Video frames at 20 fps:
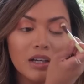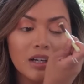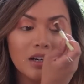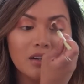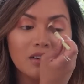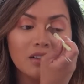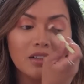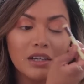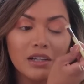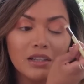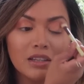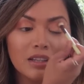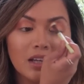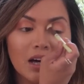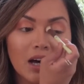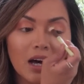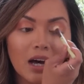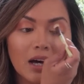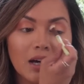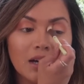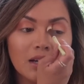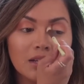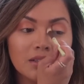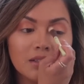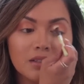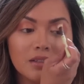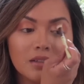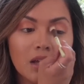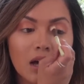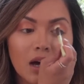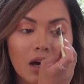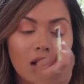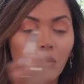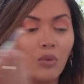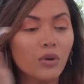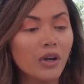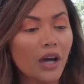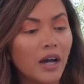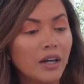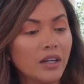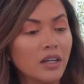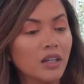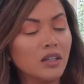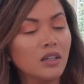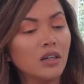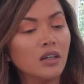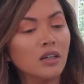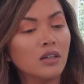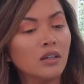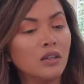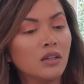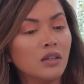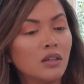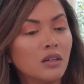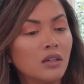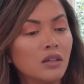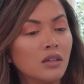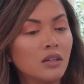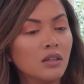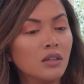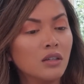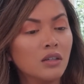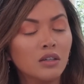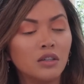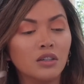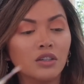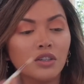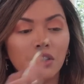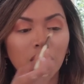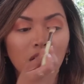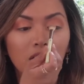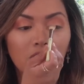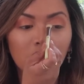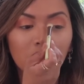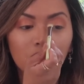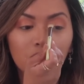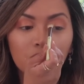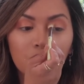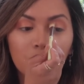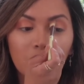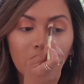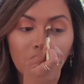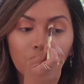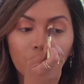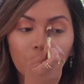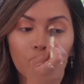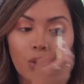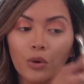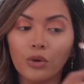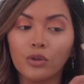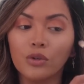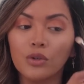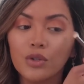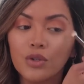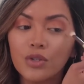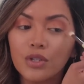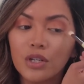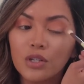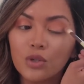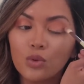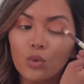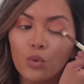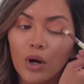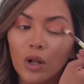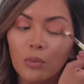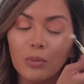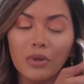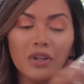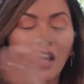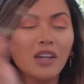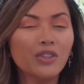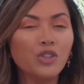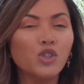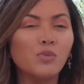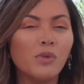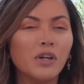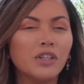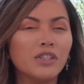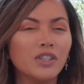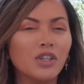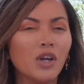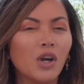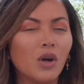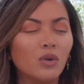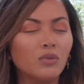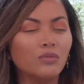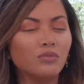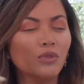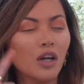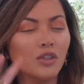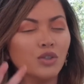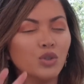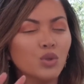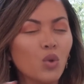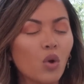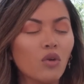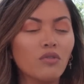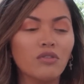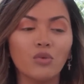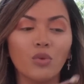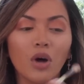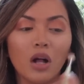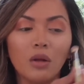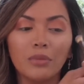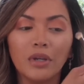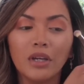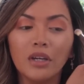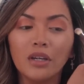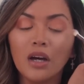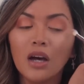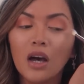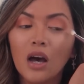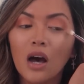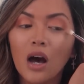Go like that, so that we're adding shade to the inner corners as well, but not too much, you know, not too overwhelming.